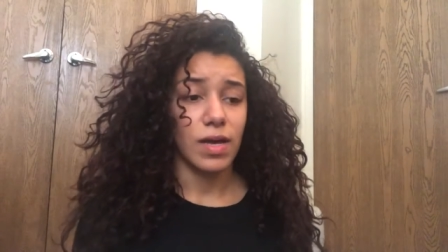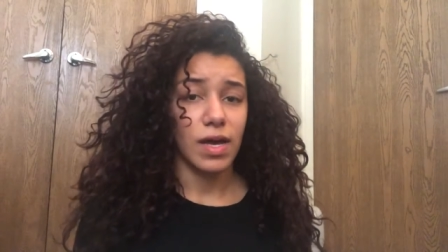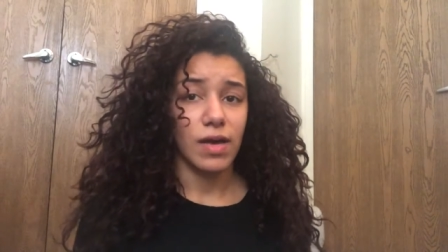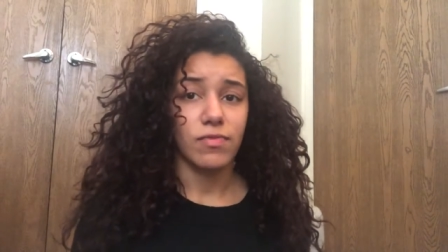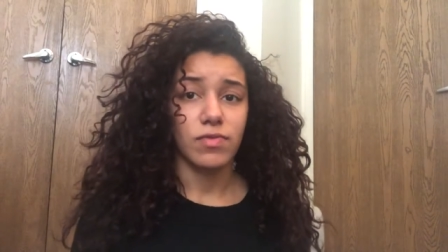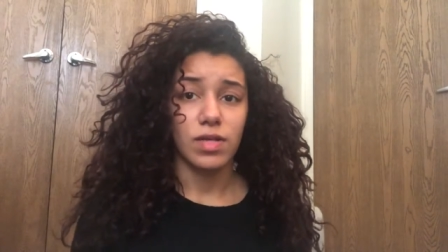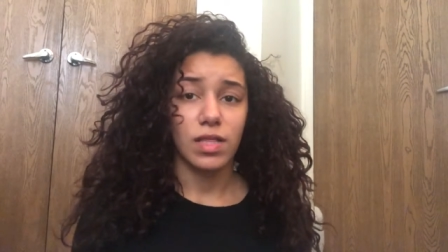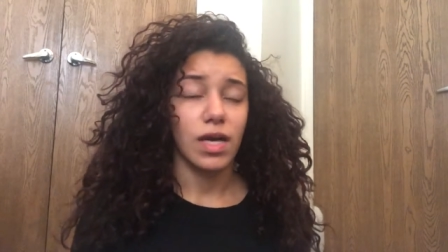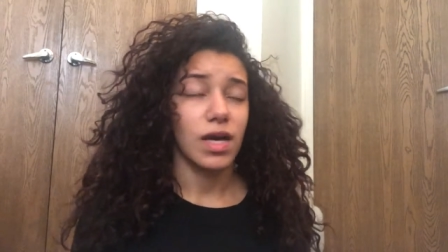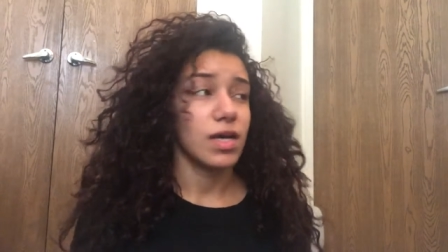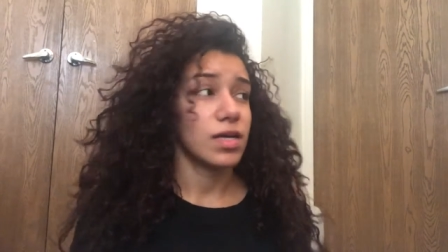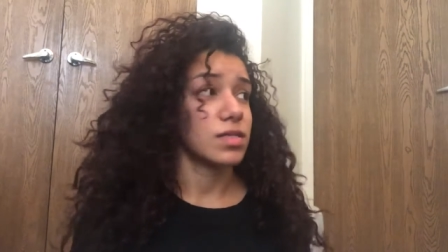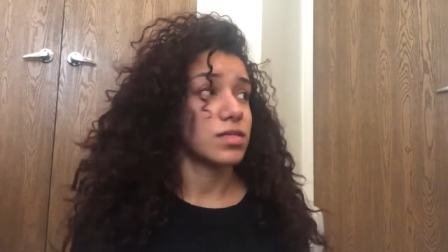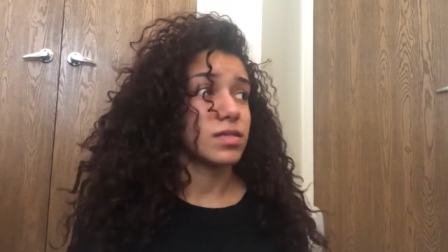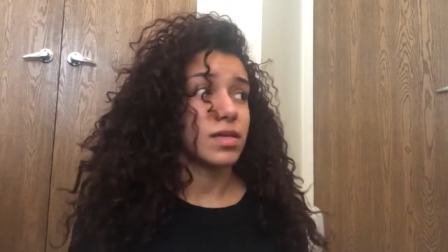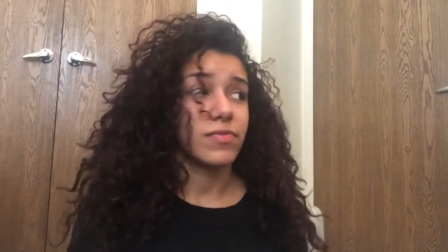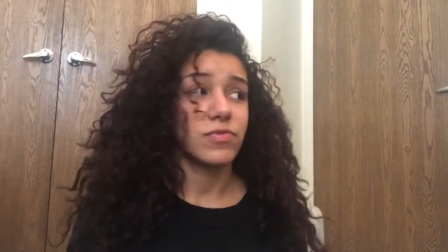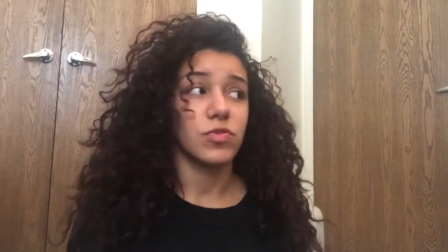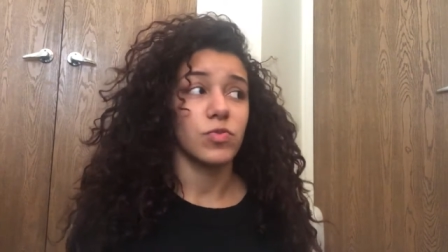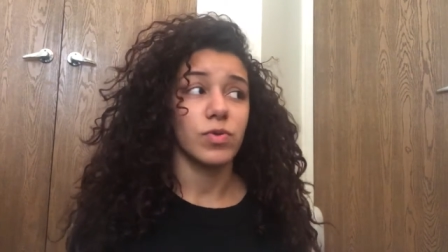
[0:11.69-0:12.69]
i have class
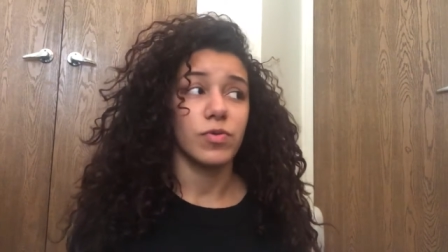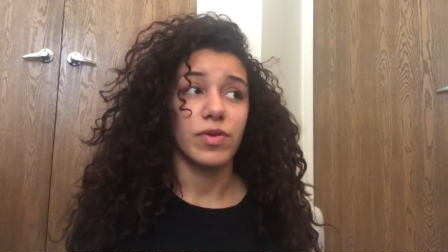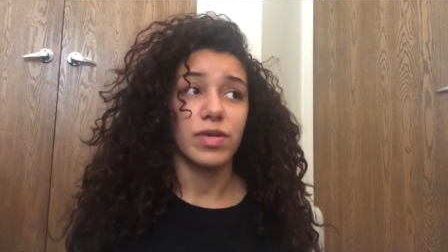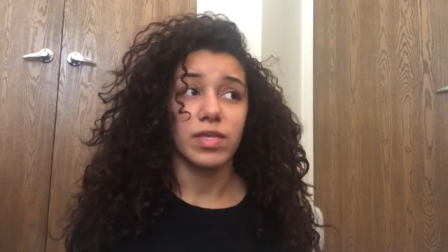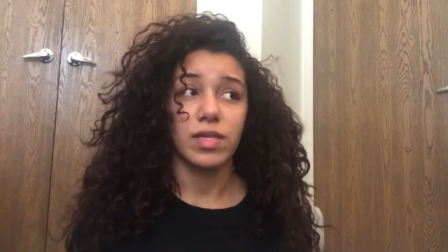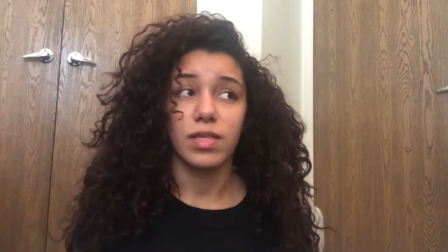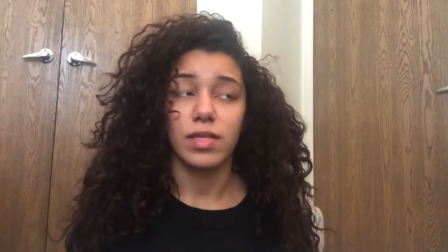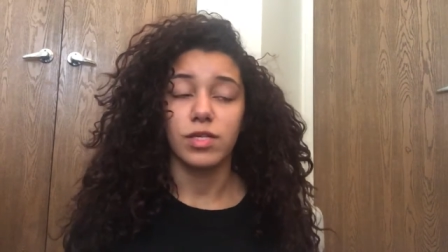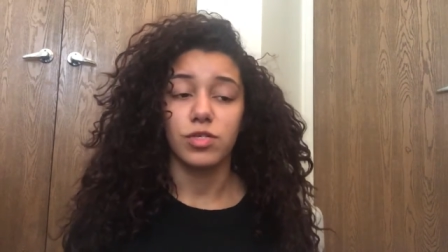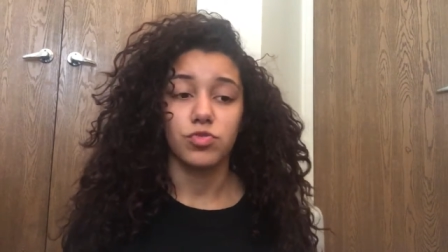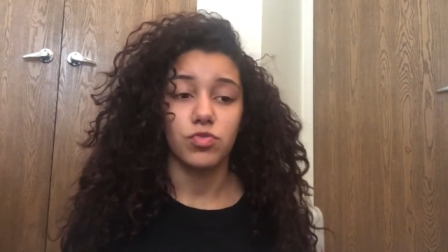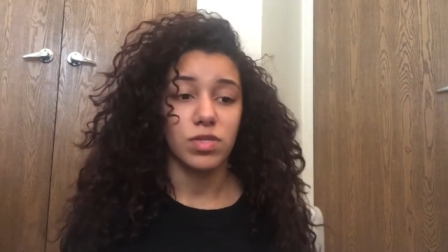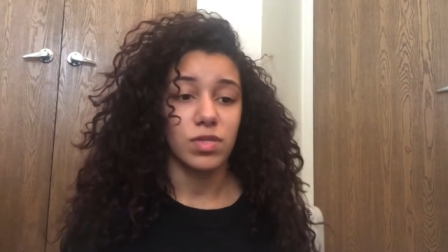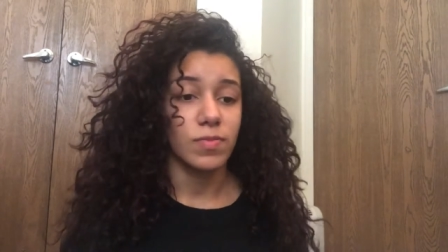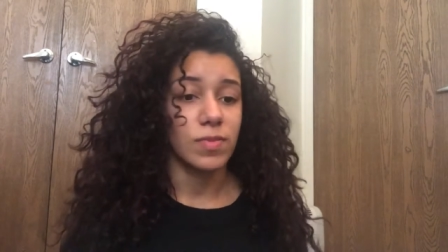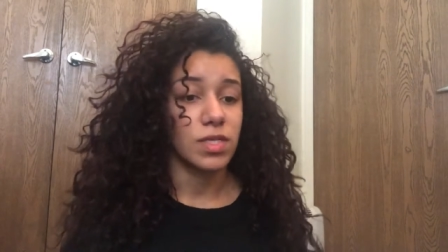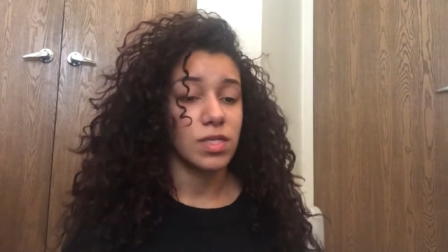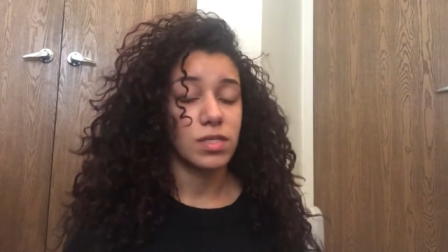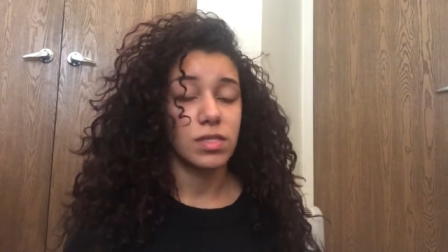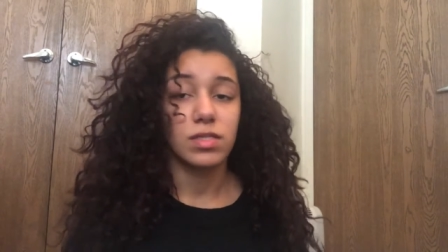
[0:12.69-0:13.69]
i have to be ready in like 20
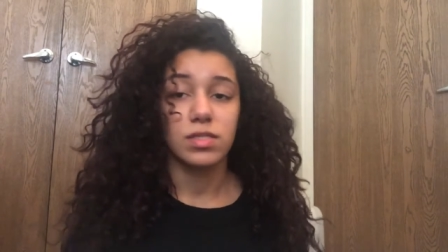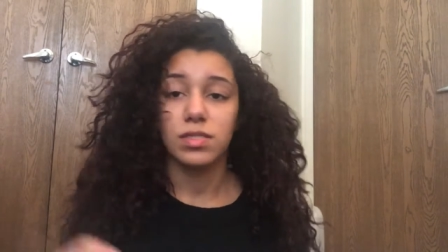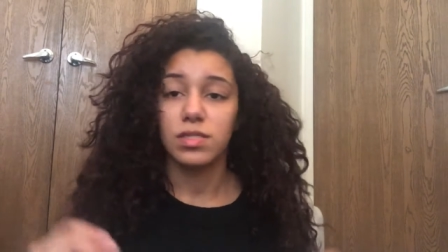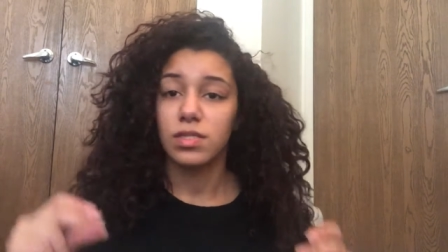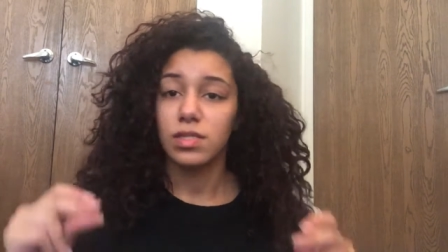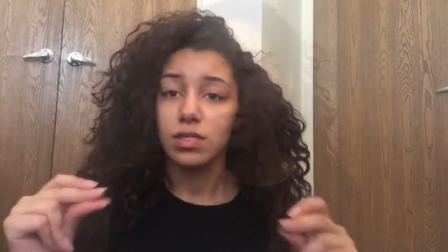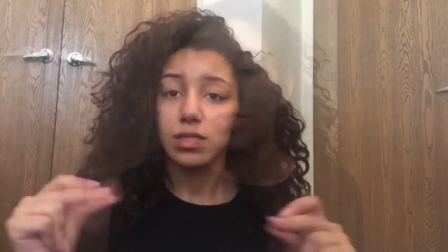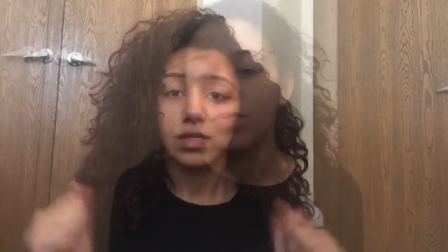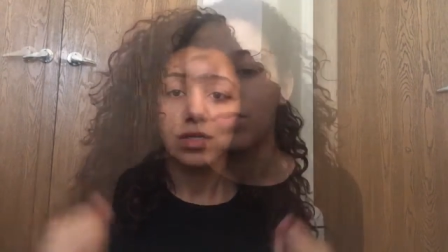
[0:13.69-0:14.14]
minutes